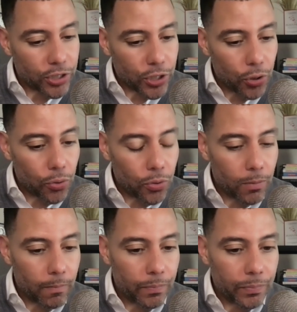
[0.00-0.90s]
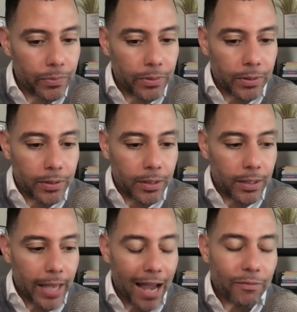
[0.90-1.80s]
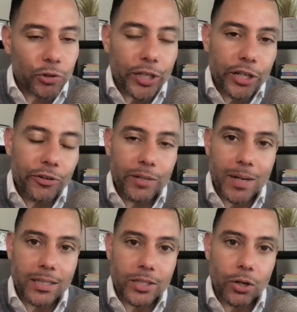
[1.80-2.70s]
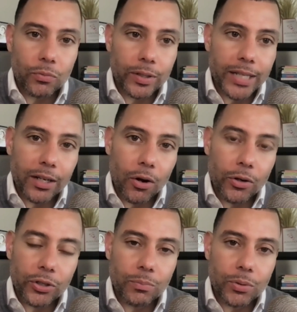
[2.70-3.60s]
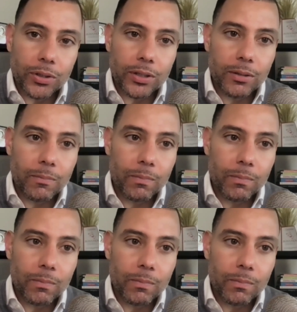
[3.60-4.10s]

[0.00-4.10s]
And so after hearing myself in that audiobook,